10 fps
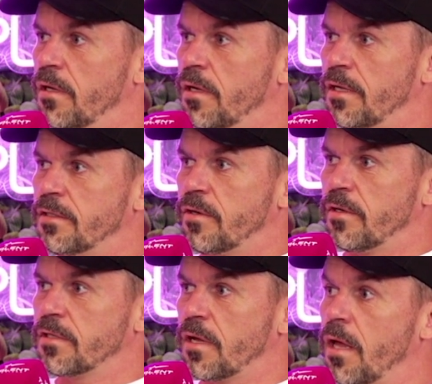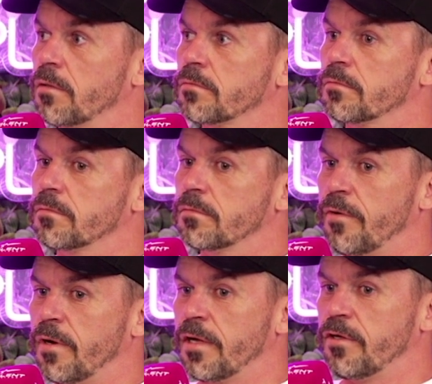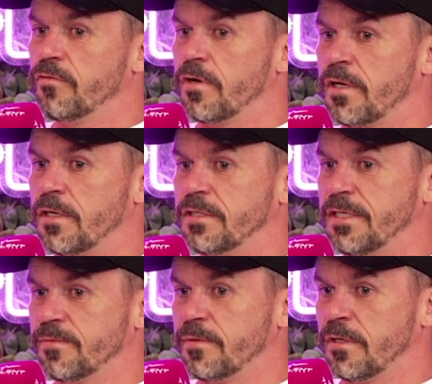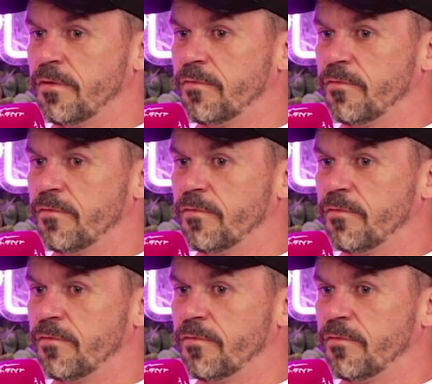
And so I was like, oh. They were like, you've got a 6 by